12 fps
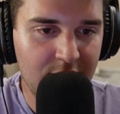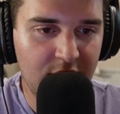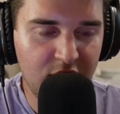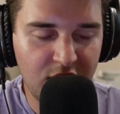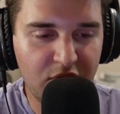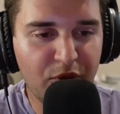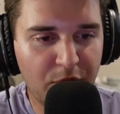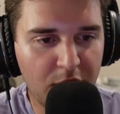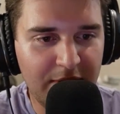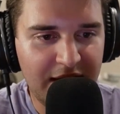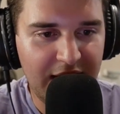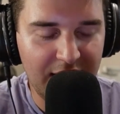There's 4
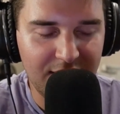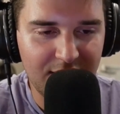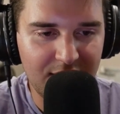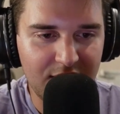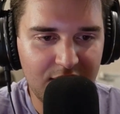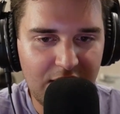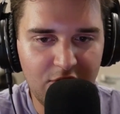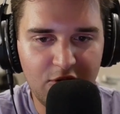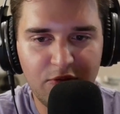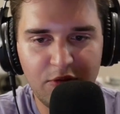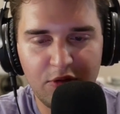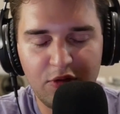weekends
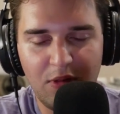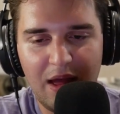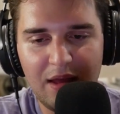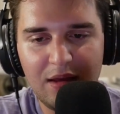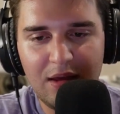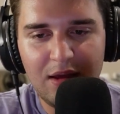for July.